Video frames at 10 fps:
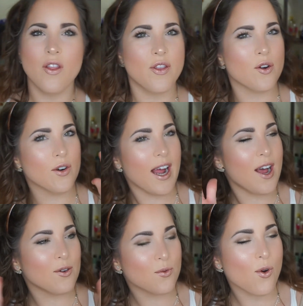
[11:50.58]
The
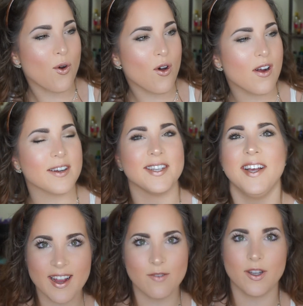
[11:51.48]
crowd roars.
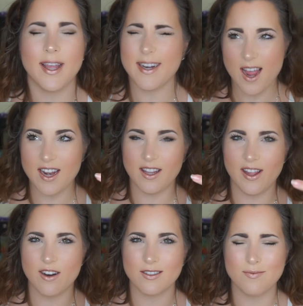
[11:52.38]
I have on like 90
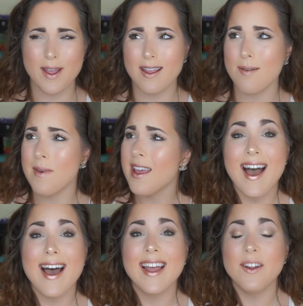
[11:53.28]
layers of makeup.
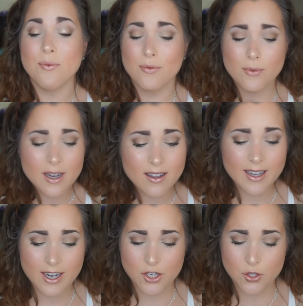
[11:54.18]
I
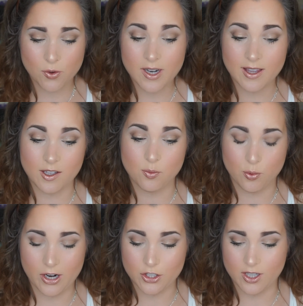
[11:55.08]
really enjoyed these
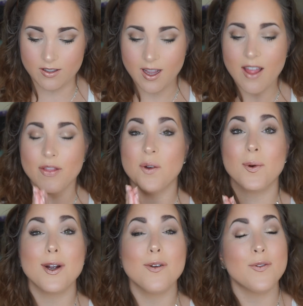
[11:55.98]
brushes. There
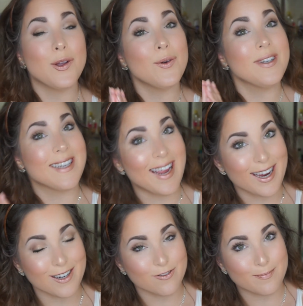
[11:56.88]
were a few
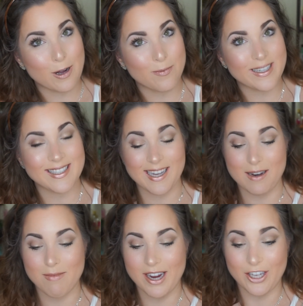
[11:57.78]
negative moments
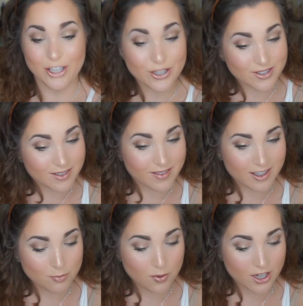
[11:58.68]
in my use of
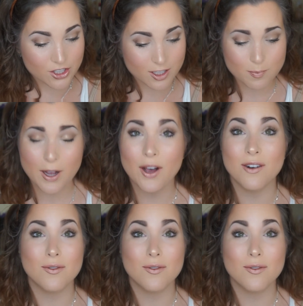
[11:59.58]
these brushes, but